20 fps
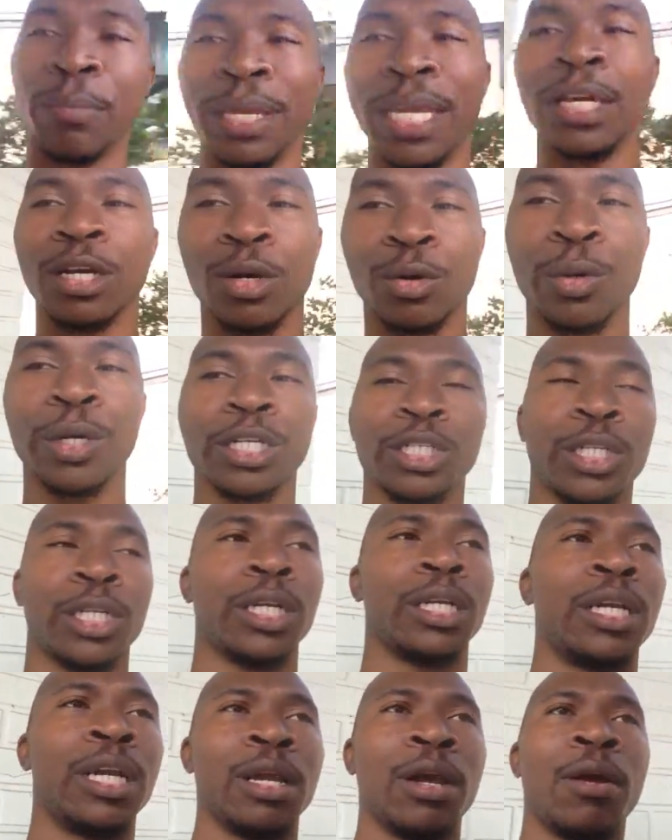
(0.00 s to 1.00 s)
be a
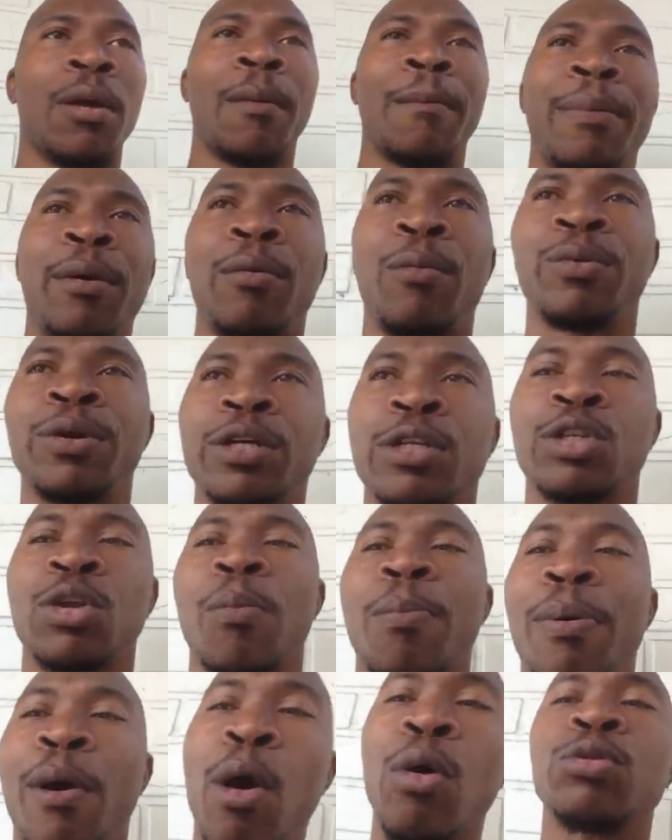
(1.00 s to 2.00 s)
Christian. But we're
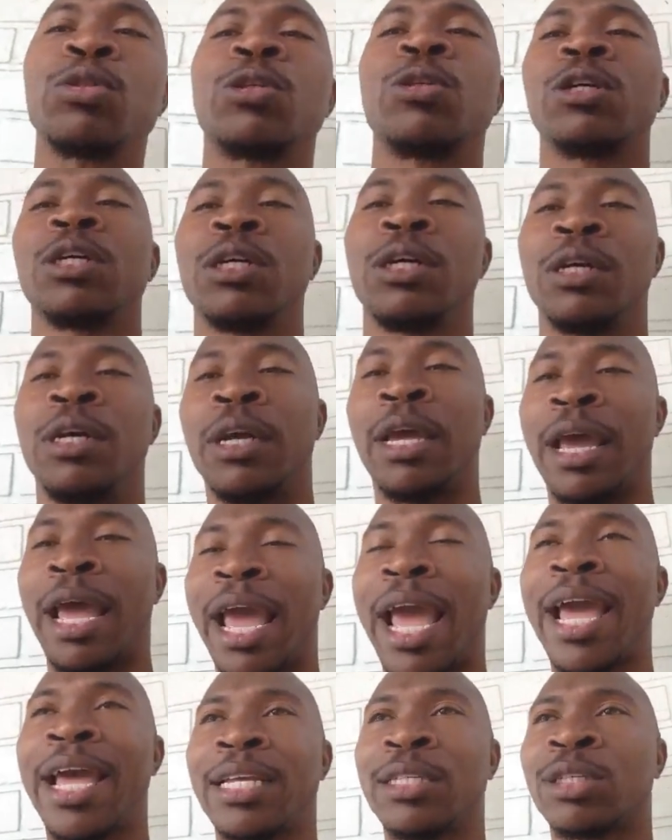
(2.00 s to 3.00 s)
supposed to,
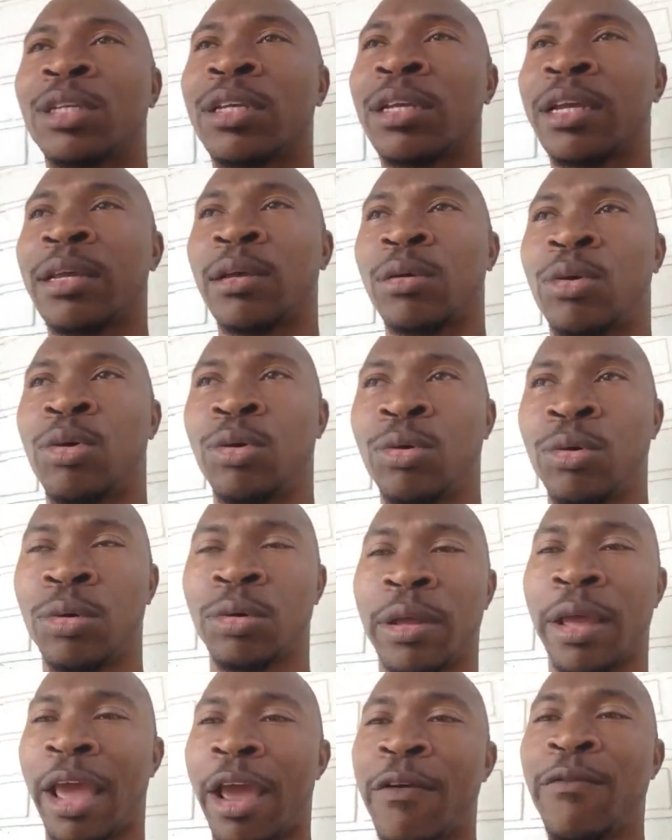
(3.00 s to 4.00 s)
as who,
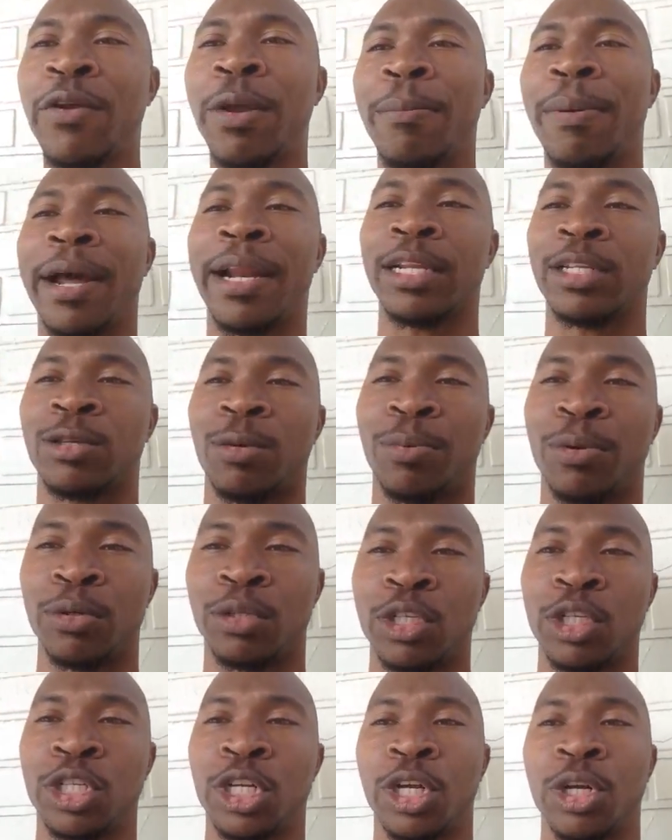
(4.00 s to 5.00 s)
everybody's supposed
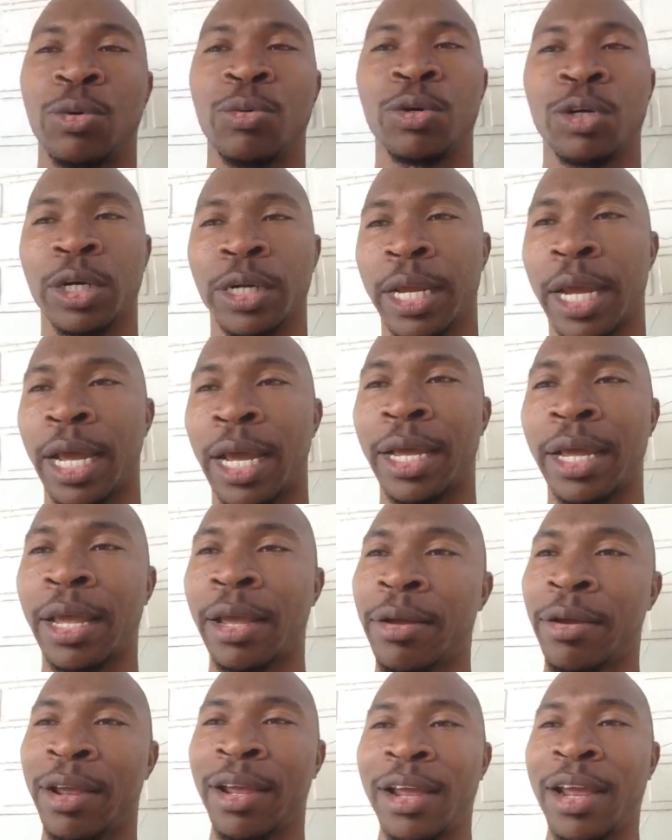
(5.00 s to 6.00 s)
to share the word of
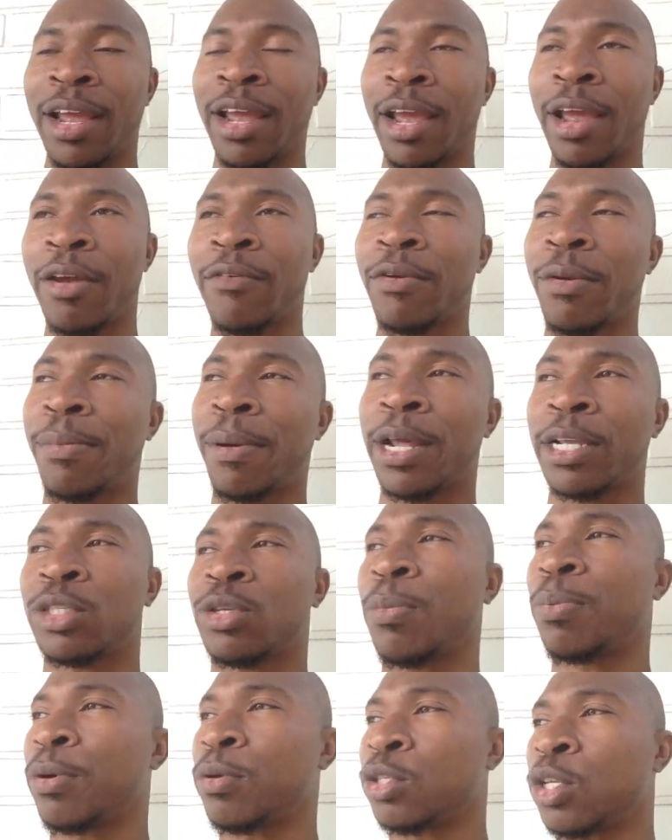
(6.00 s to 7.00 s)
God. Everybody's
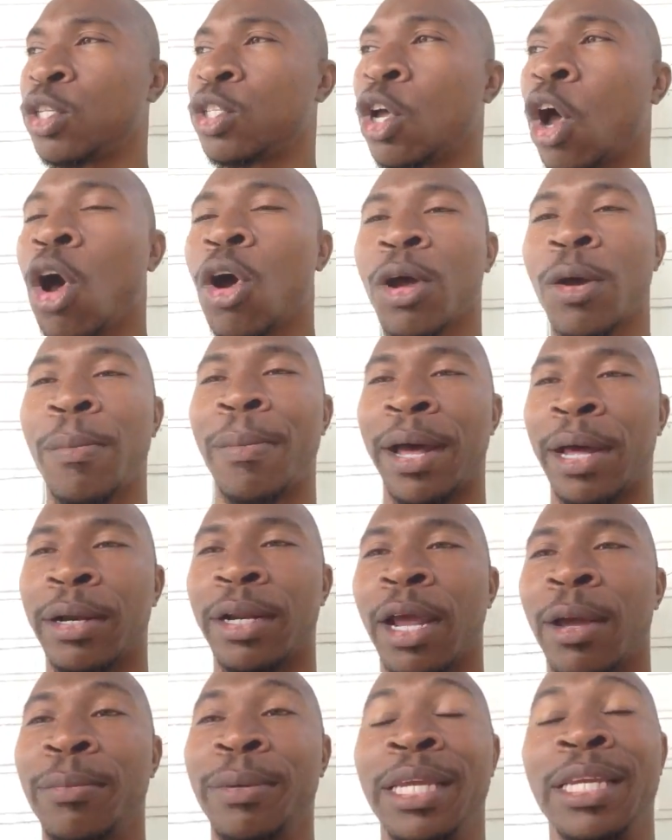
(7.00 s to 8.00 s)
supposed to talk about
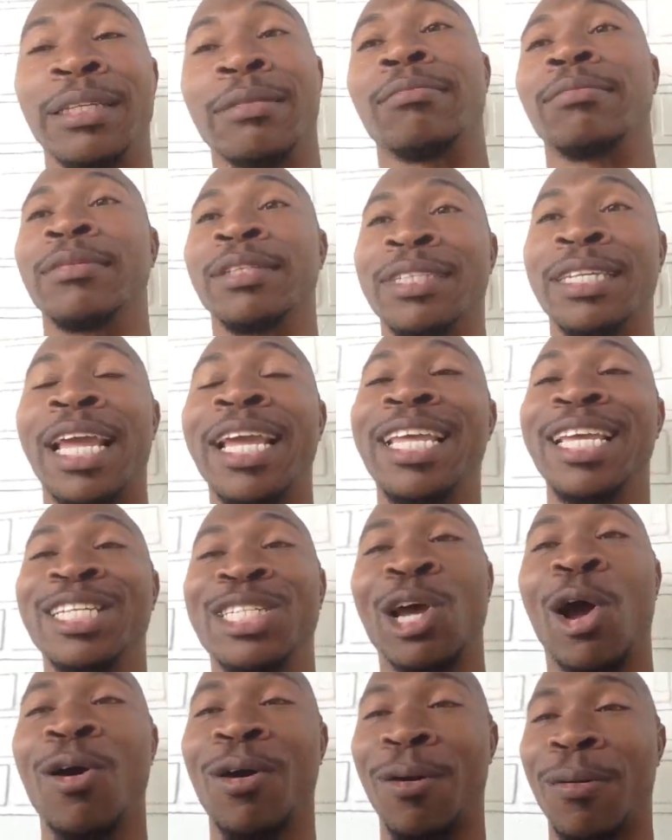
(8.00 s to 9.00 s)
it. I mean, they can
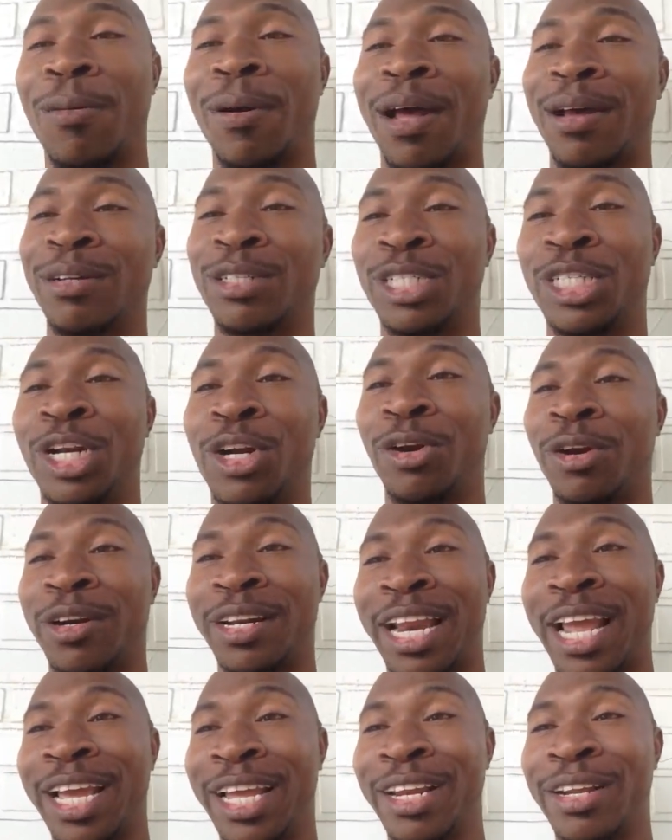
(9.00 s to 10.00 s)
talk about, share
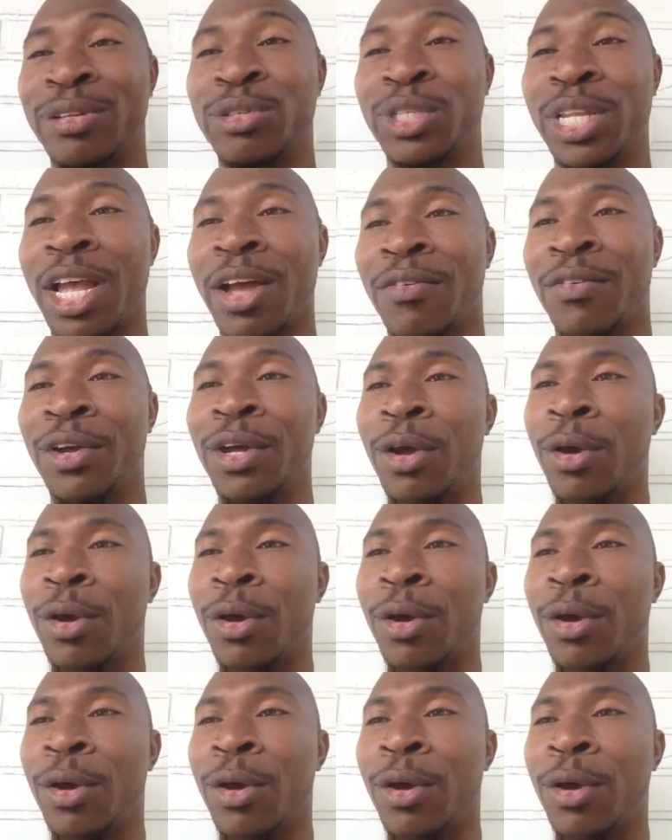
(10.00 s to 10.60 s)
negative stuff.